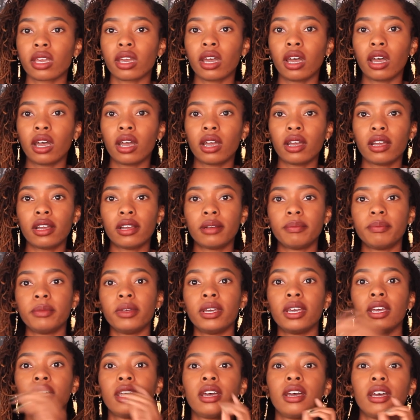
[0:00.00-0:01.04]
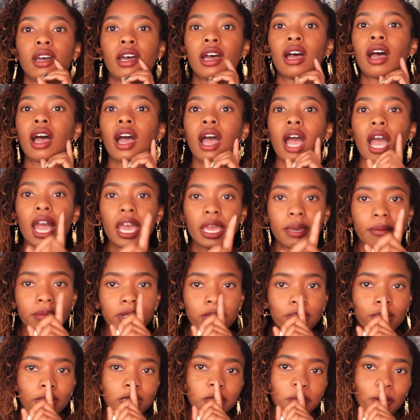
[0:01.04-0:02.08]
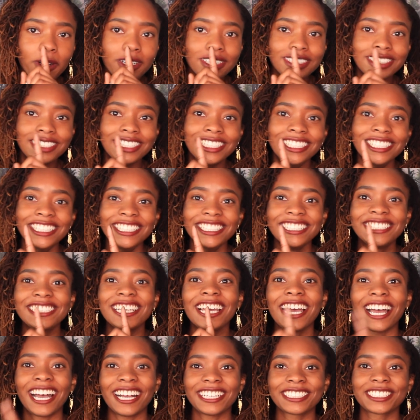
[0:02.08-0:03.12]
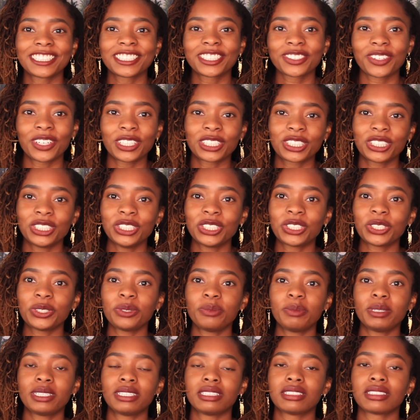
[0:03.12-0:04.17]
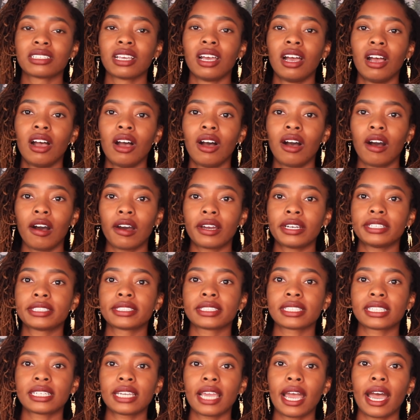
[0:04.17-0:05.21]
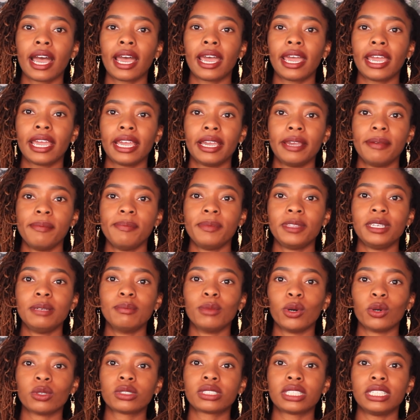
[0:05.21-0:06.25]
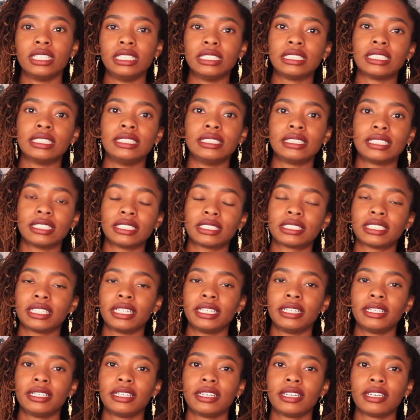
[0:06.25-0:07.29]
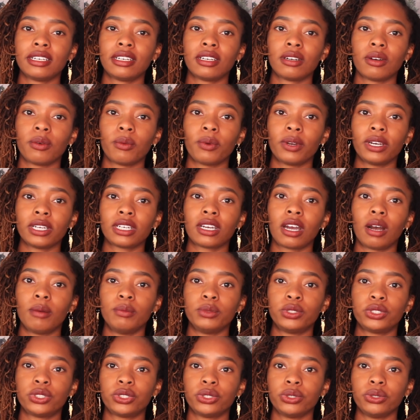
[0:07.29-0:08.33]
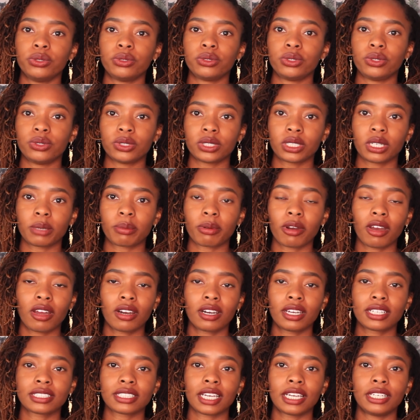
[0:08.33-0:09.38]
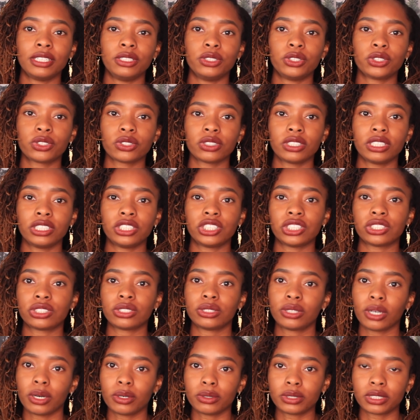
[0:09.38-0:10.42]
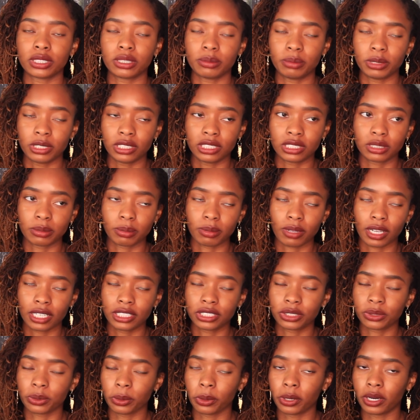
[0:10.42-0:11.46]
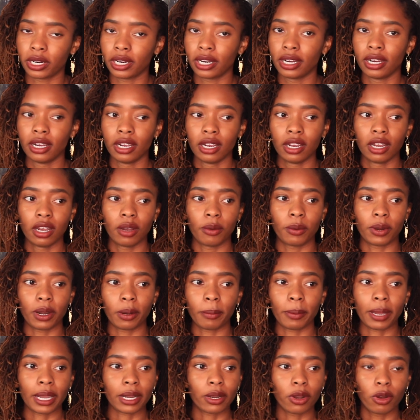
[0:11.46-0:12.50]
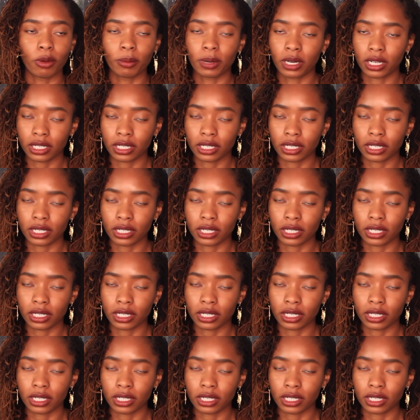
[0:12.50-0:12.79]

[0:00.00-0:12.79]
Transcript: I am the worst person to ask this question to, because honestly I am the most inconsistent when it comes to using a product. I usually just go to the beauty supply store when I'm back home in